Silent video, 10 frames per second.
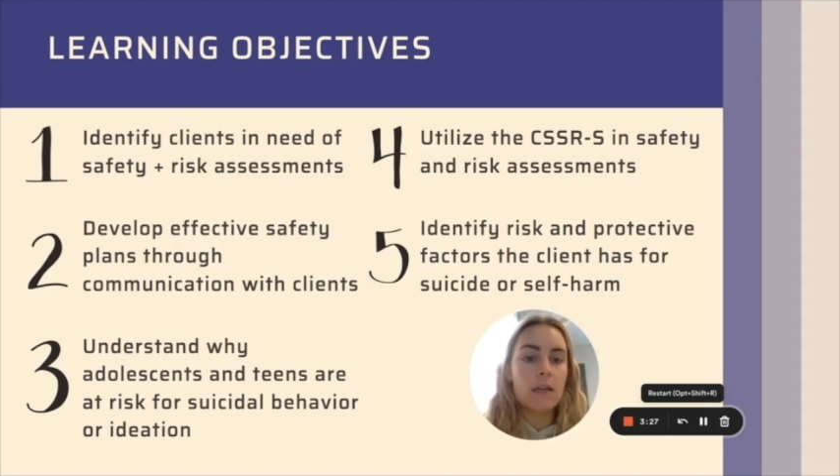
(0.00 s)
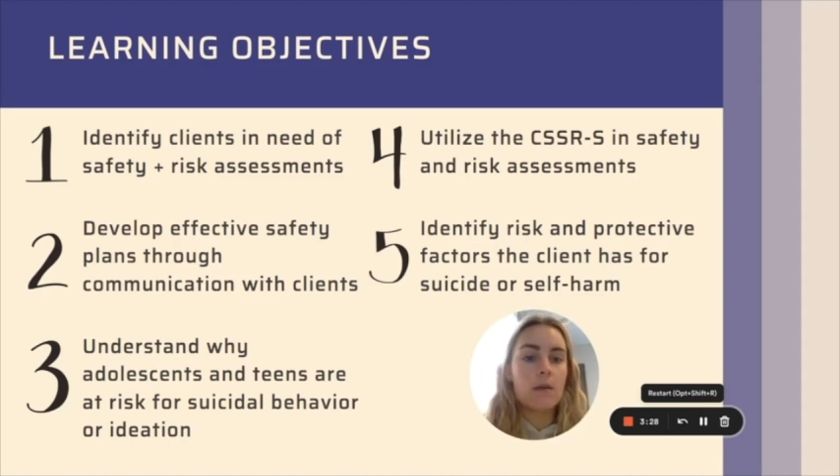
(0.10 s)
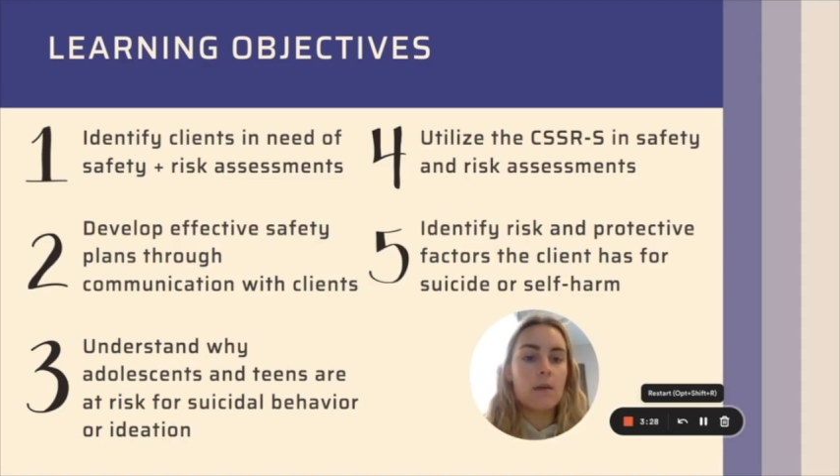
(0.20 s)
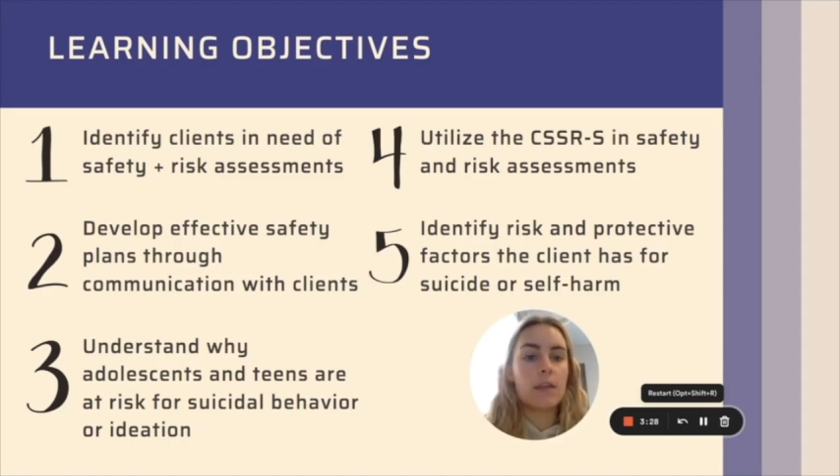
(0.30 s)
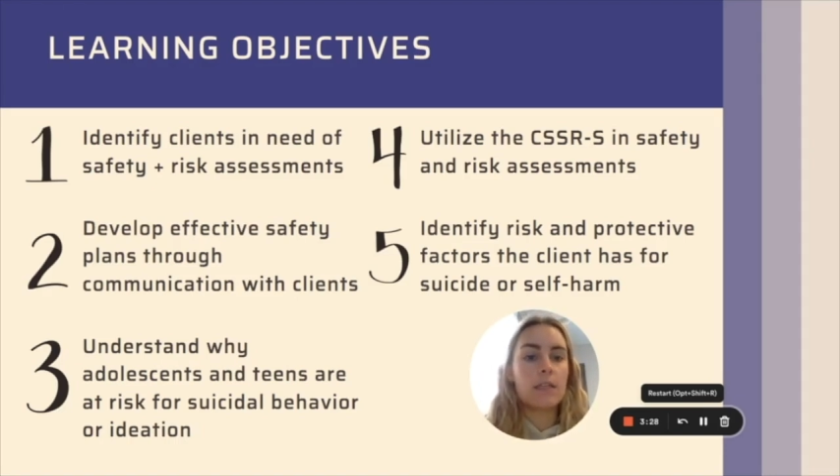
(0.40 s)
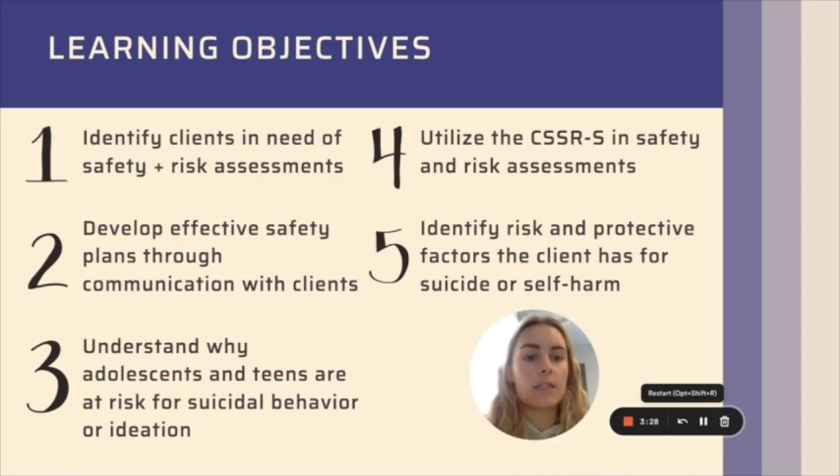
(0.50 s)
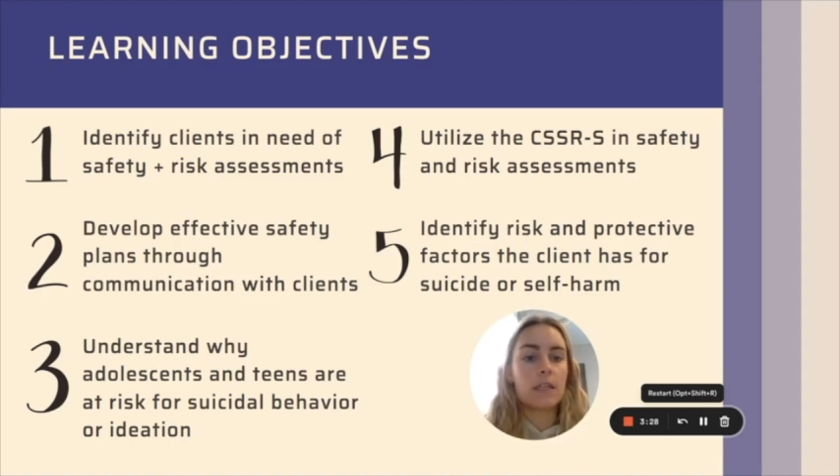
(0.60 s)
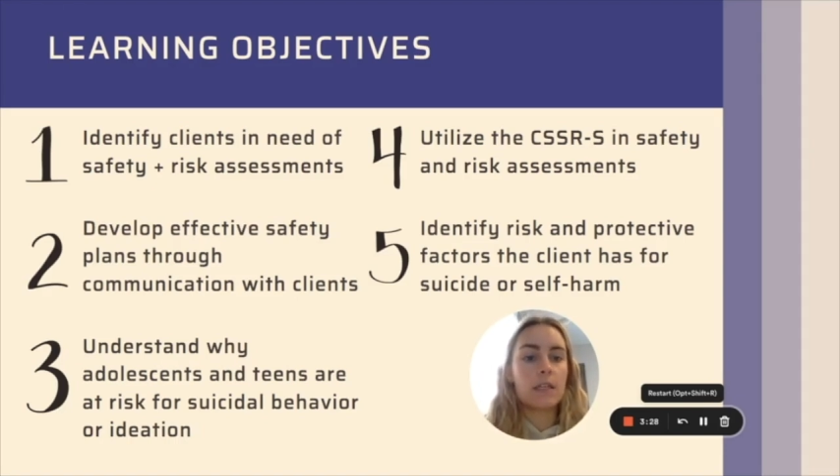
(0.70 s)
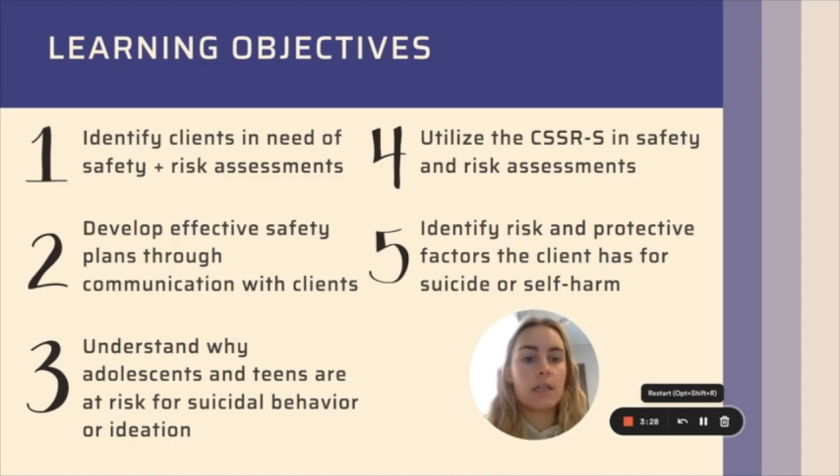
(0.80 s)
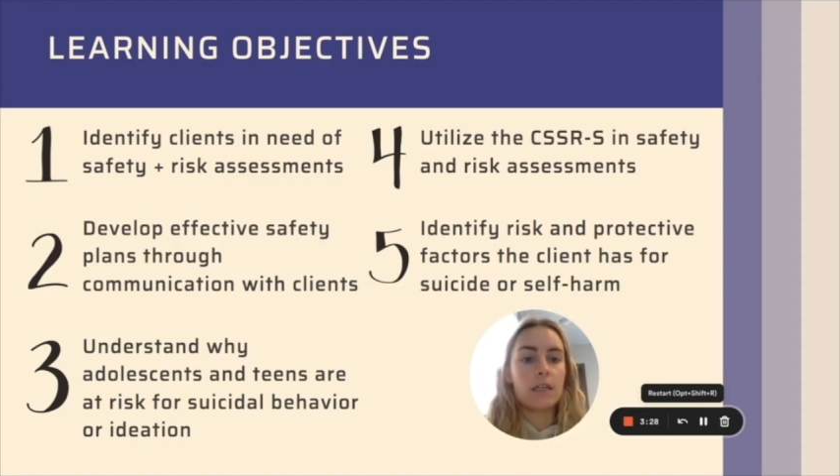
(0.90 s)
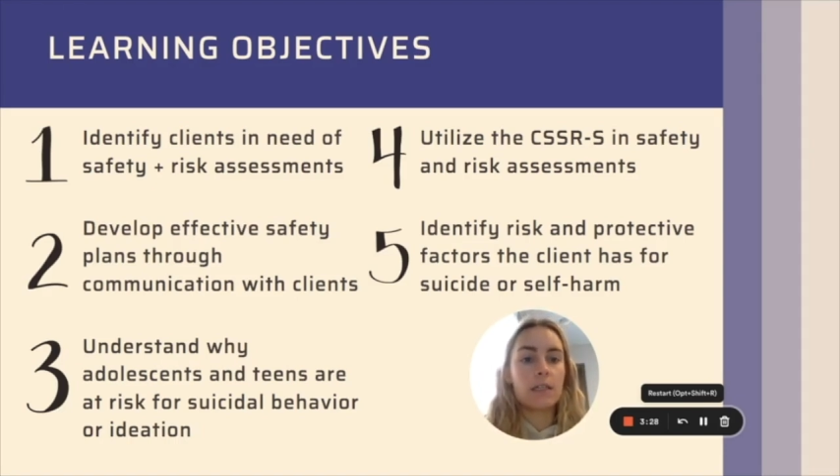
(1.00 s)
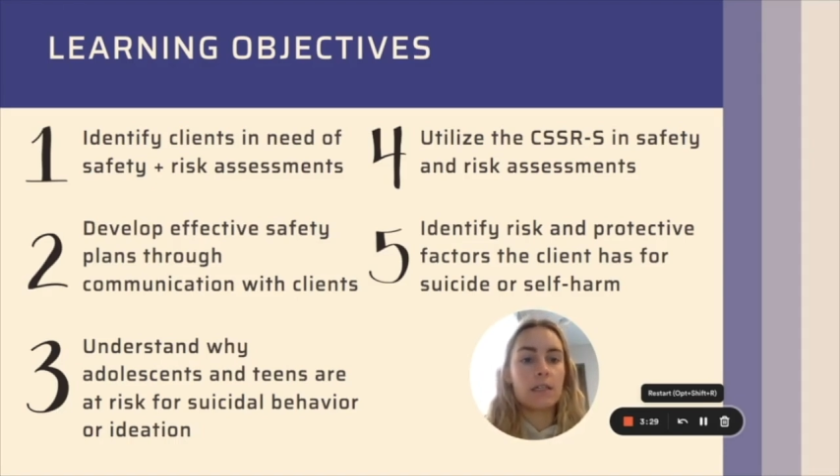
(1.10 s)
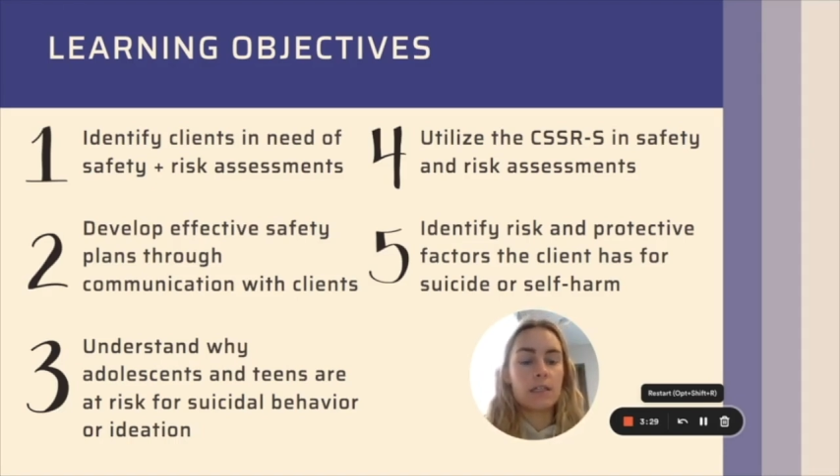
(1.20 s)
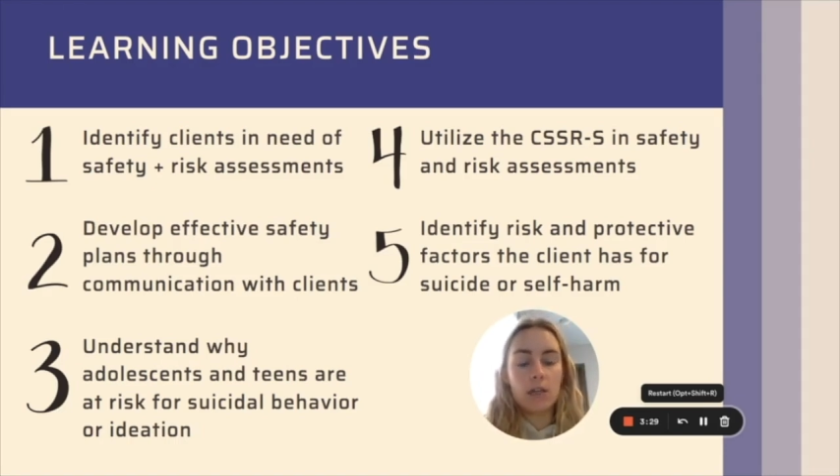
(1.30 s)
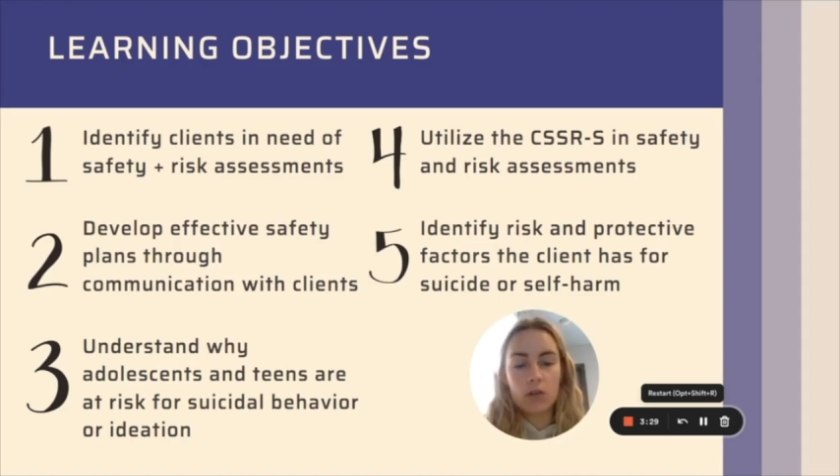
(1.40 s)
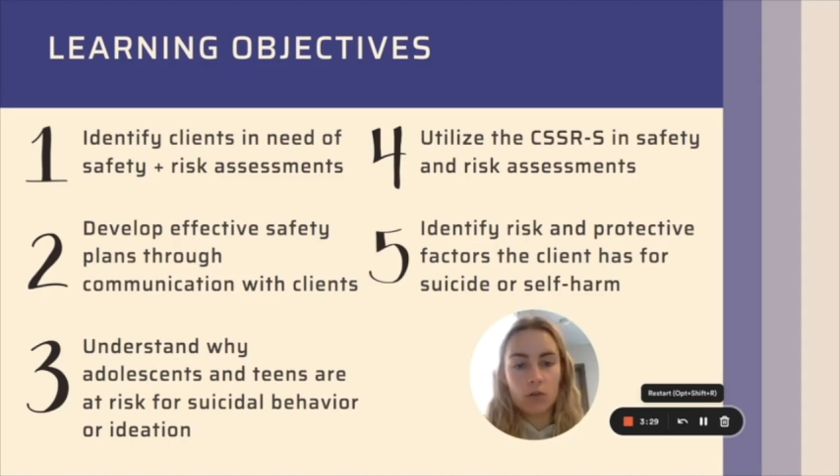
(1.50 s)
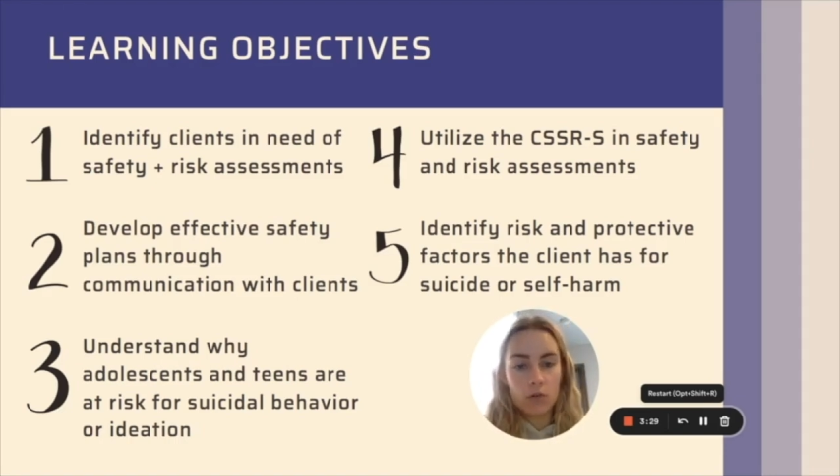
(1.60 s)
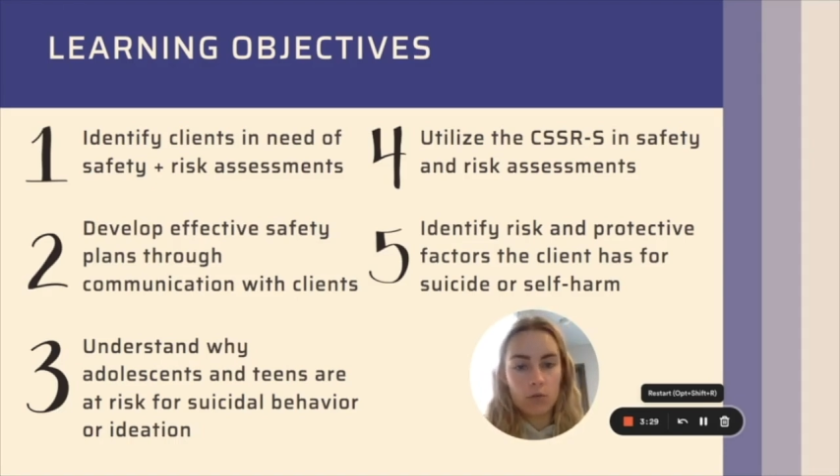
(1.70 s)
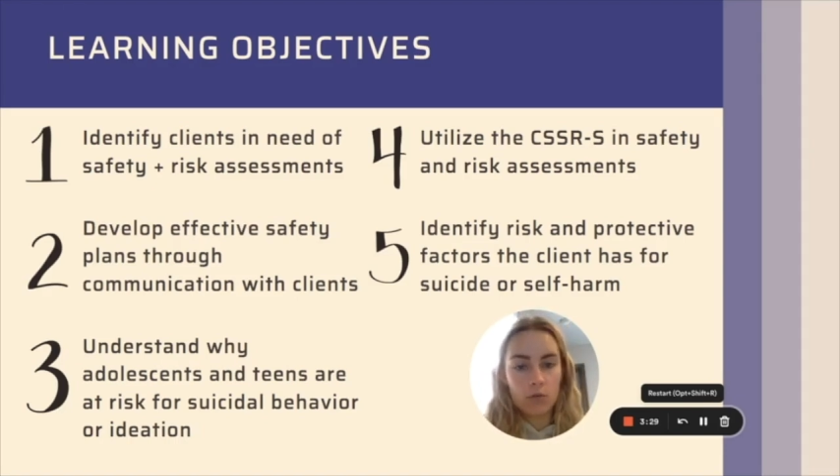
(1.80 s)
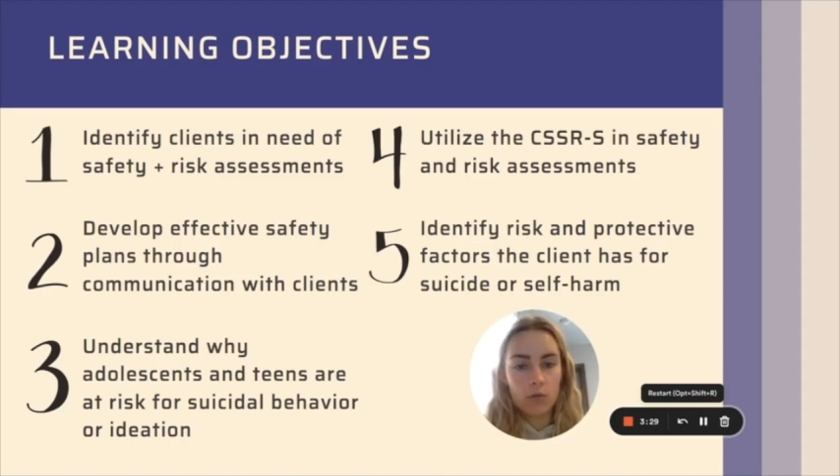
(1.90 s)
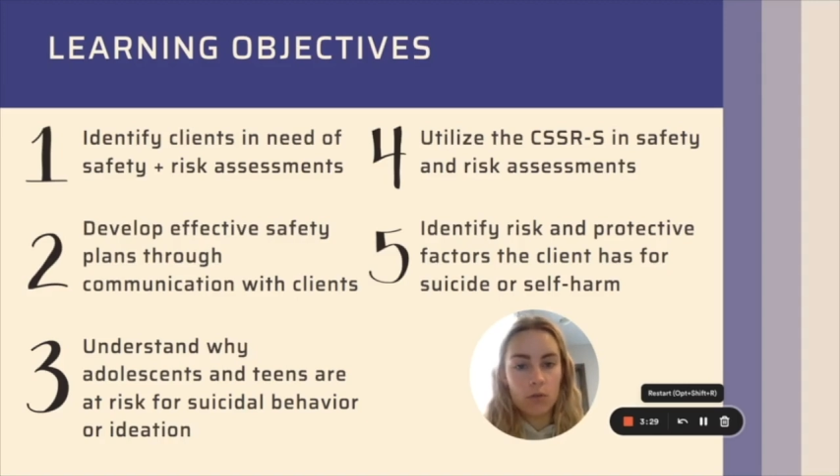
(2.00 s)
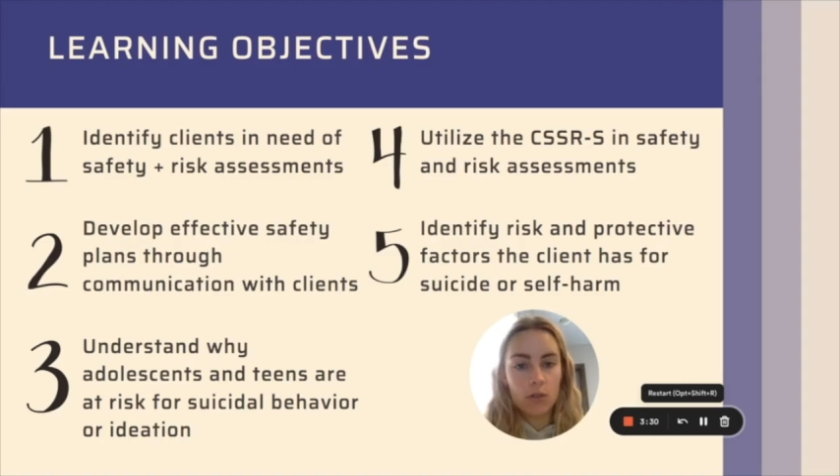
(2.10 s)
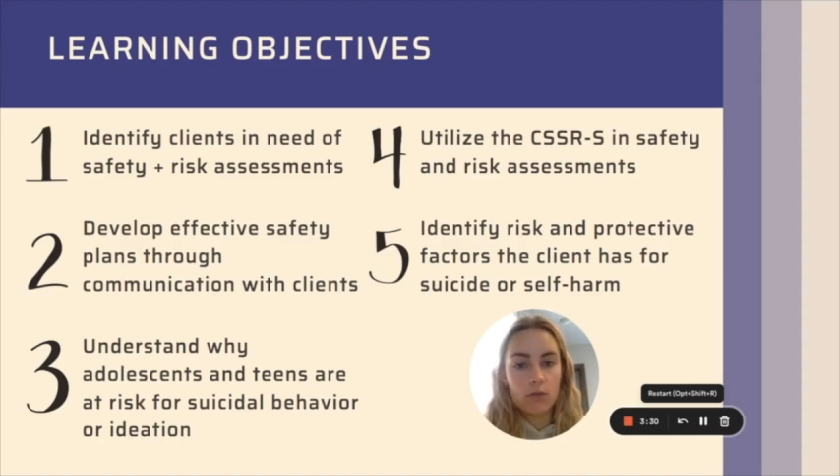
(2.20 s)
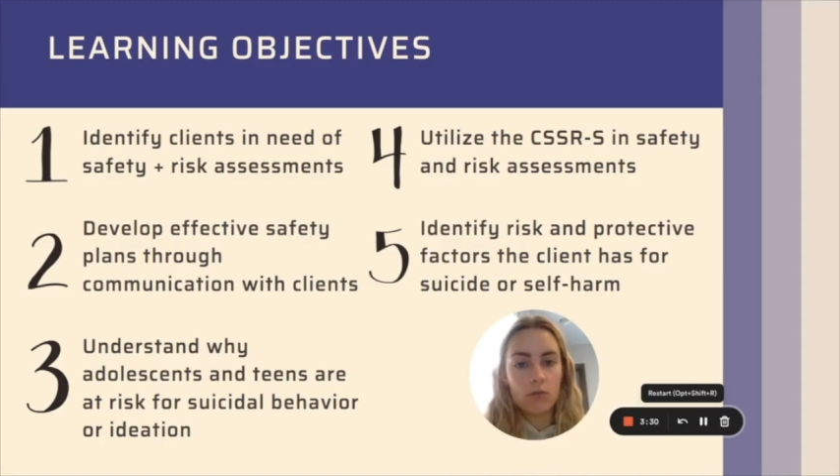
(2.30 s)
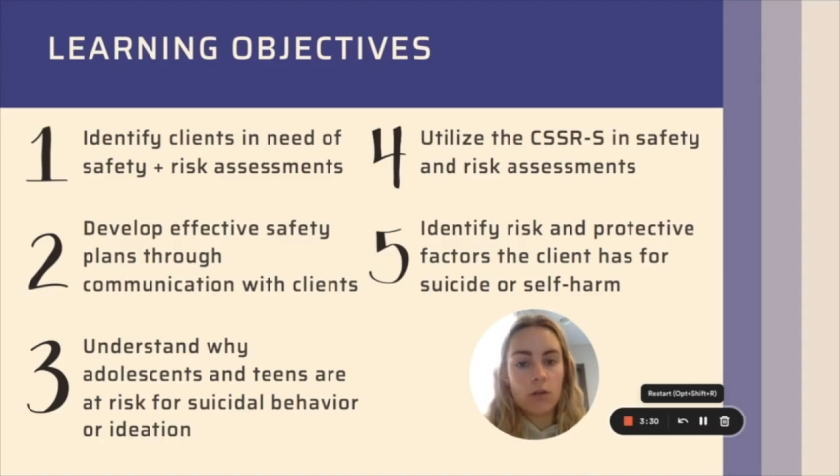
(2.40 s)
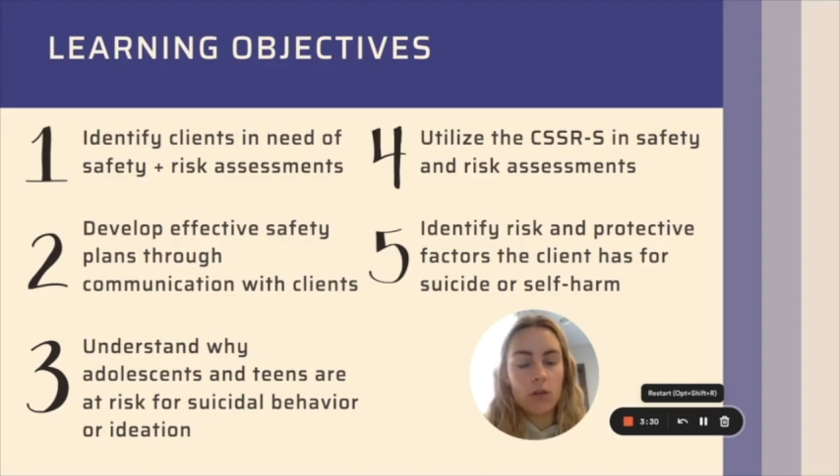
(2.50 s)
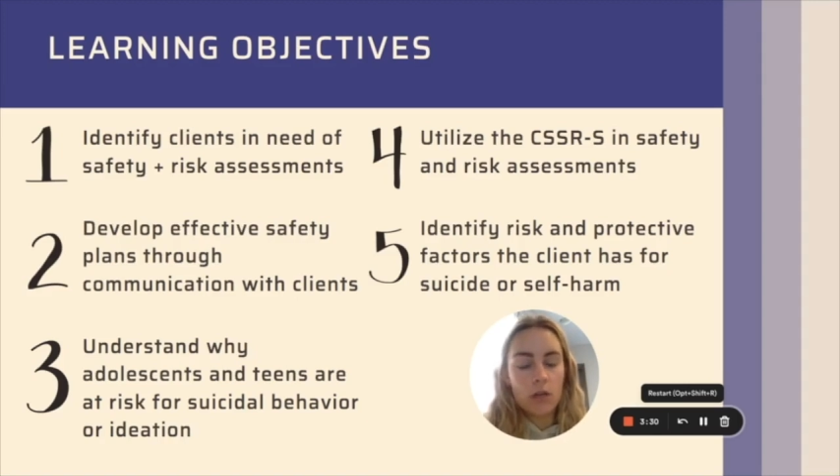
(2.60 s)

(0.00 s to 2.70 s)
but this is an essential tool to